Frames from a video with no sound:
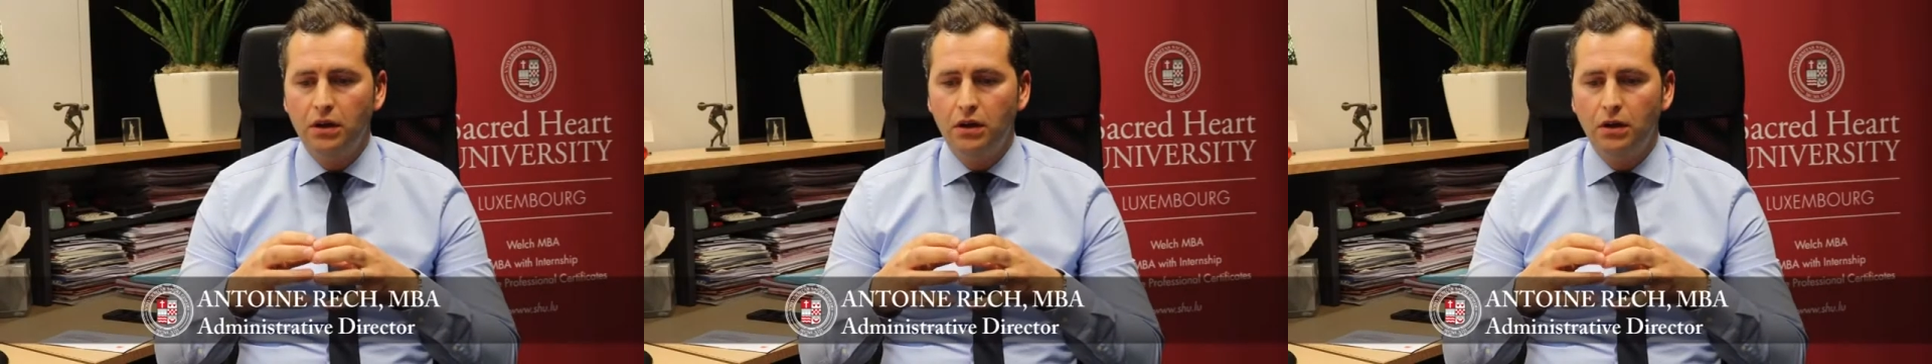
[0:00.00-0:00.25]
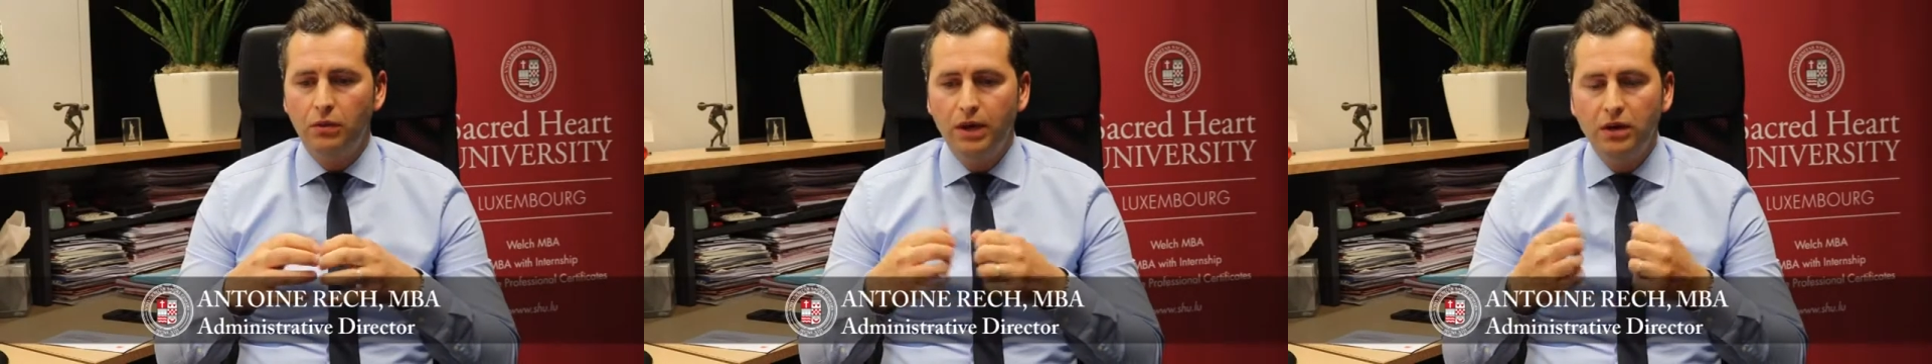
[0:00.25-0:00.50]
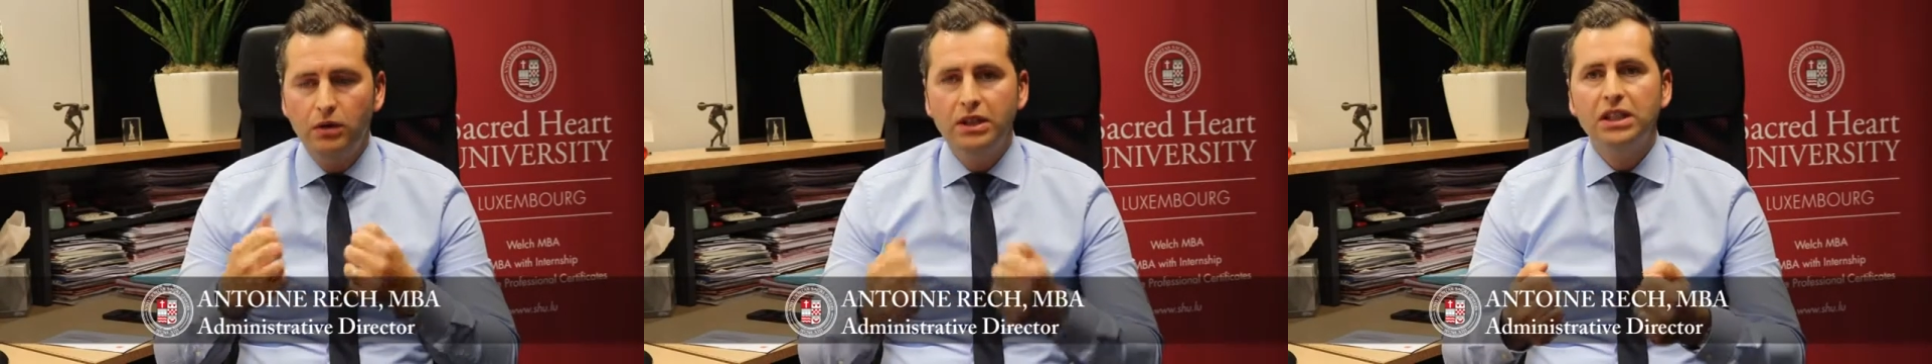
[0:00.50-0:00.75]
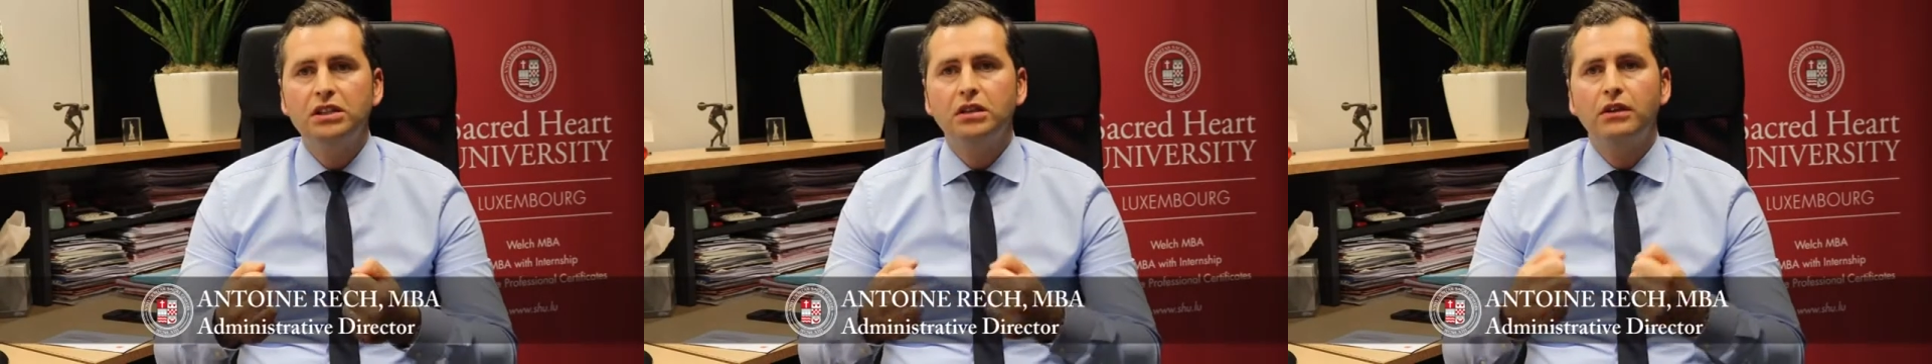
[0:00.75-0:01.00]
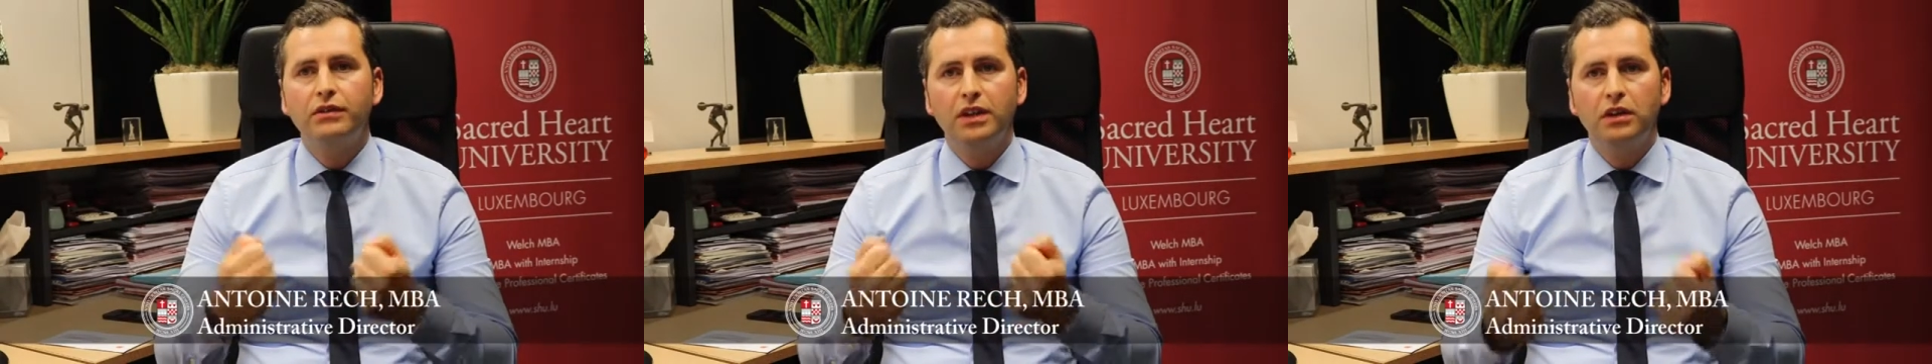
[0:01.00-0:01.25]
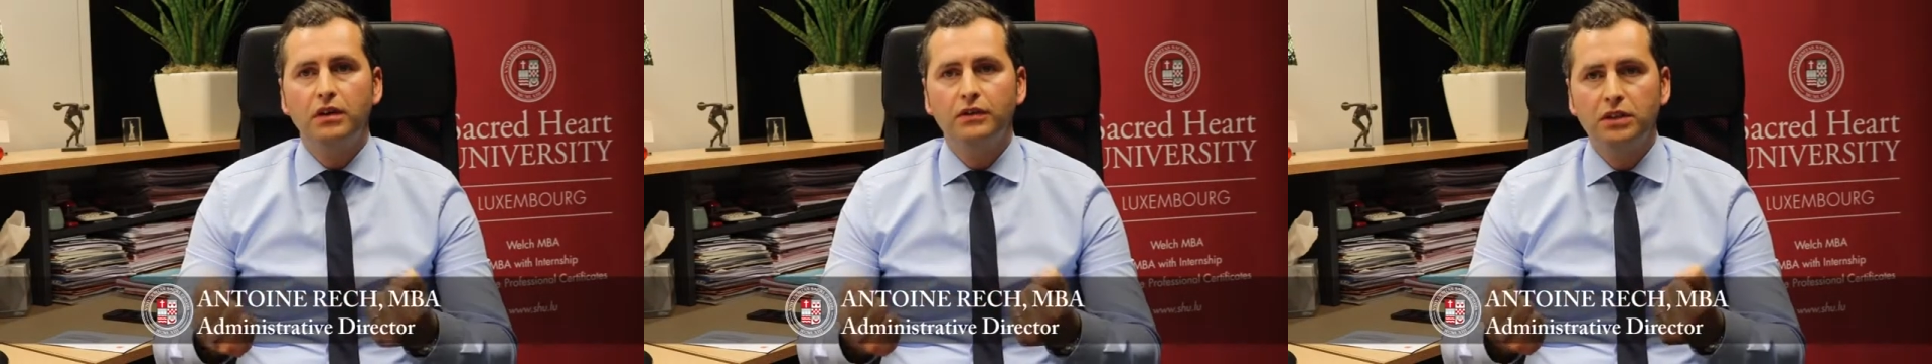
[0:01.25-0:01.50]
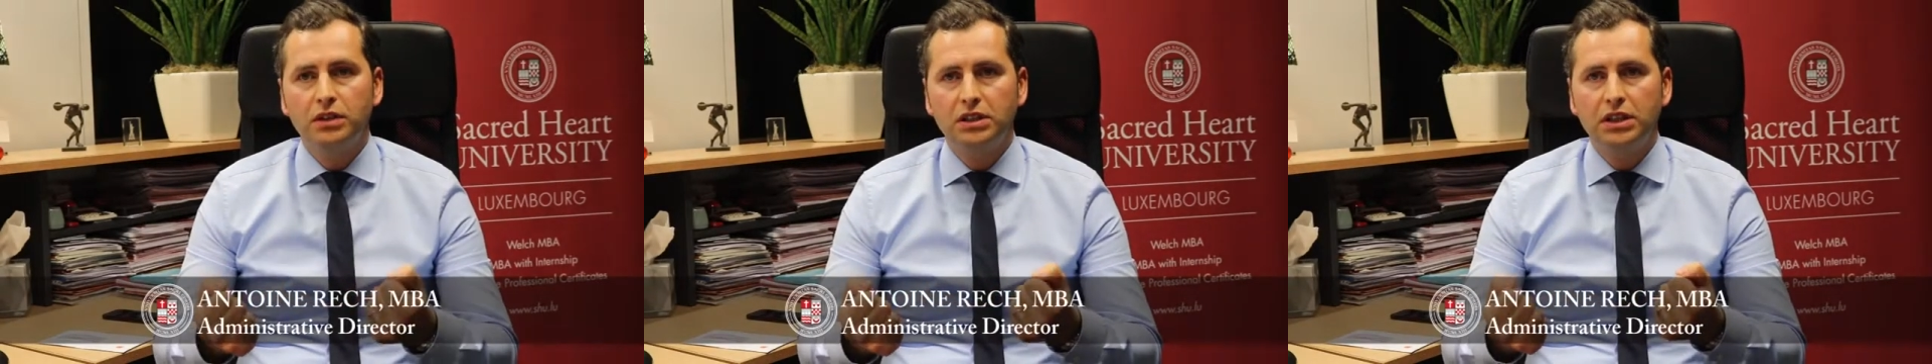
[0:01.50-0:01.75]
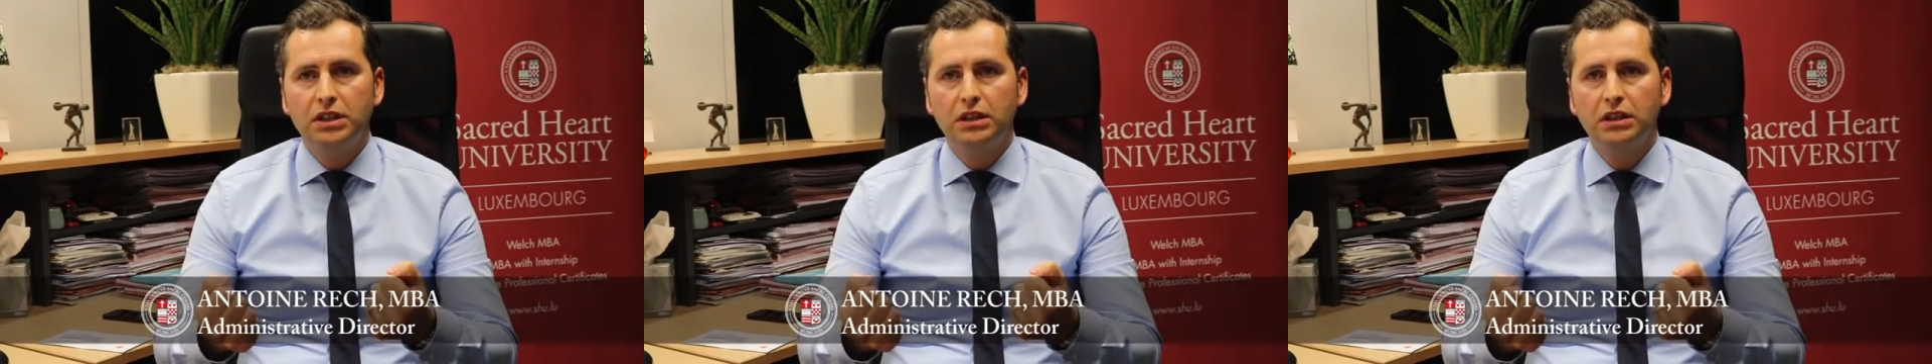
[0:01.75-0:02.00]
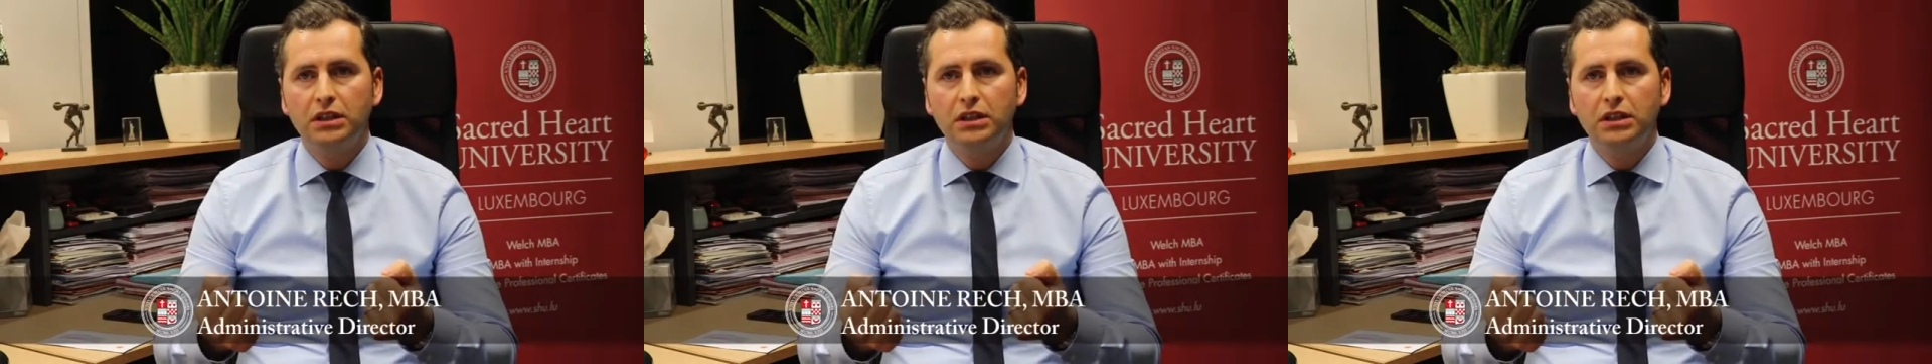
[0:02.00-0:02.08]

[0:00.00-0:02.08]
a recognition of the university.